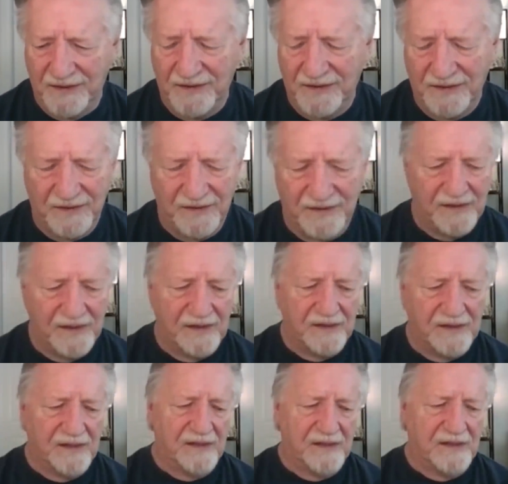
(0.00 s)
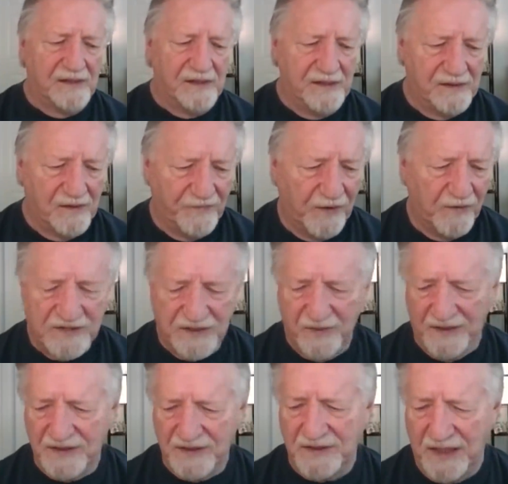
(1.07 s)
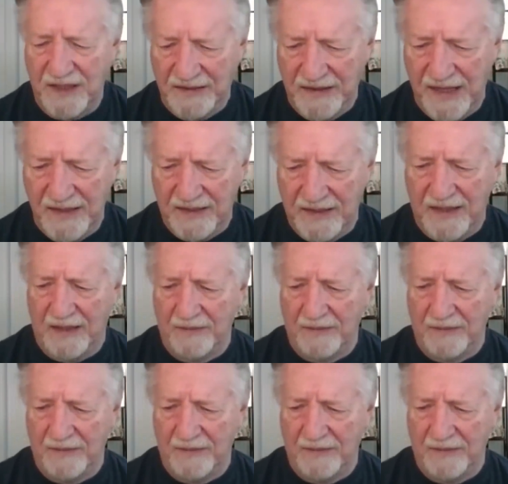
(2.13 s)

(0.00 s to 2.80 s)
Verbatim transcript: you know, if I heard somebody saying that, I would probably go,